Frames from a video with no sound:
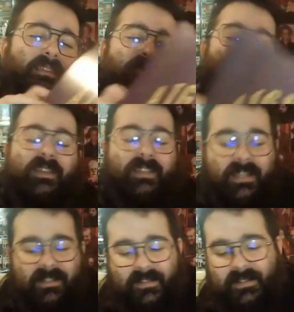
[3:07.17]
We're going to take
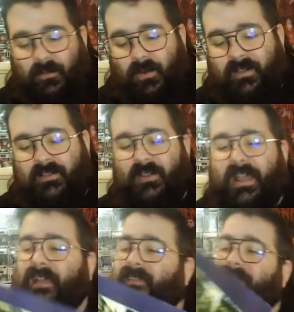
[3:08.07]
a listen to one of the
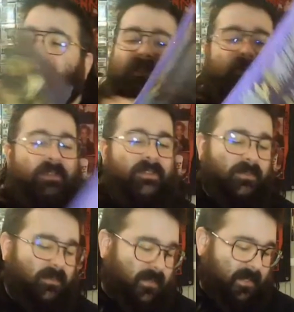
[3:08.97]
tracks, because that's what we
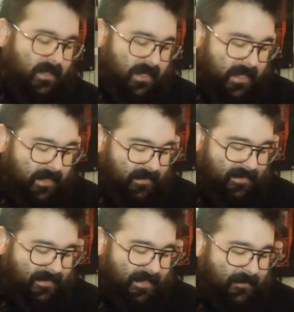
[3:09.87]
do. It is a
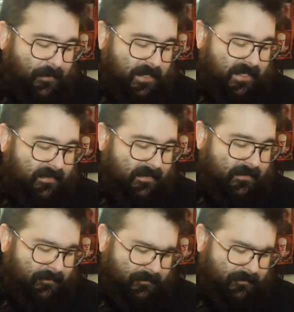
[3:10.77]
six-piece.